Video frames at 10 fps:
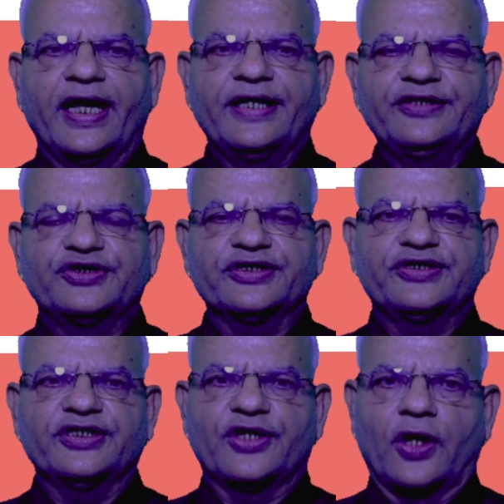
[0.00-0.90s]

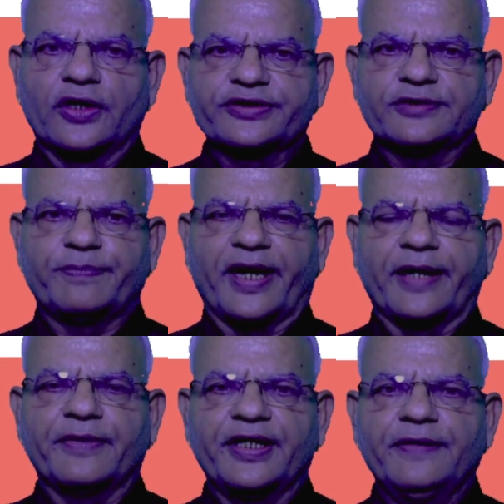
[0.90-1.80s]
Anestrus in dogs is
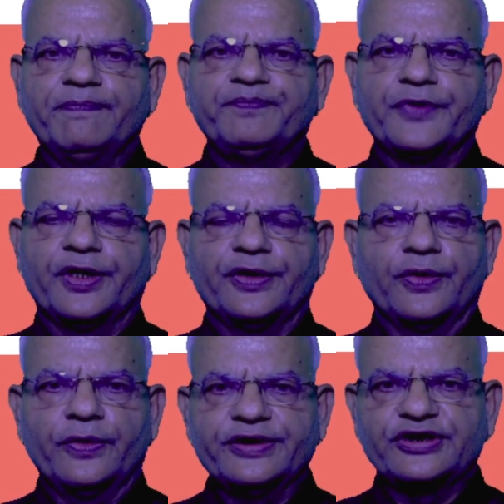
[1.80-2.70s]
primary,
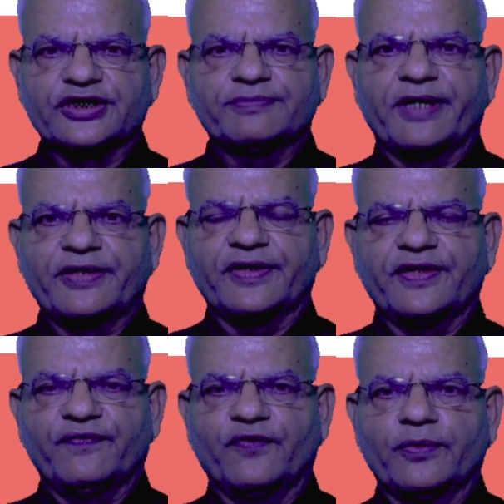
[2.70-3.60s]
no estrus by
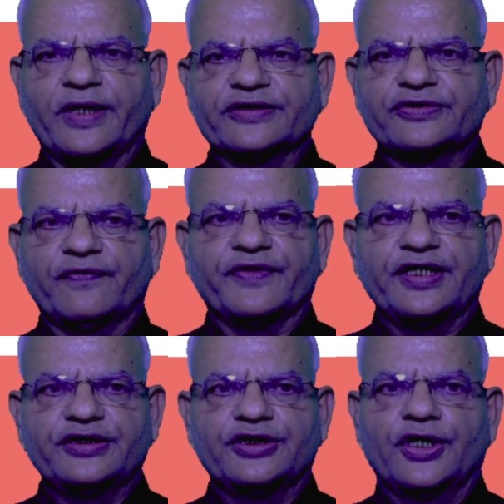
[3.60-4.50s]
24 months of
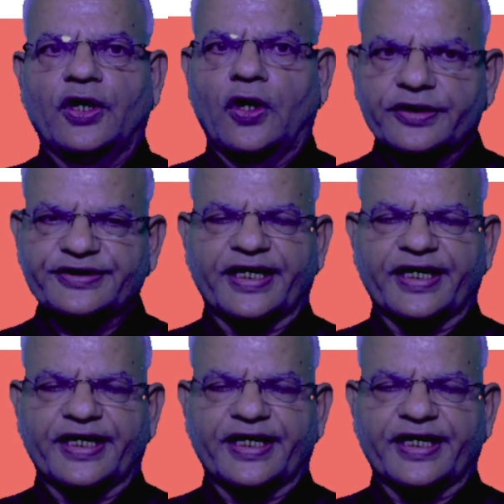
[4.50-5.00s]
age, or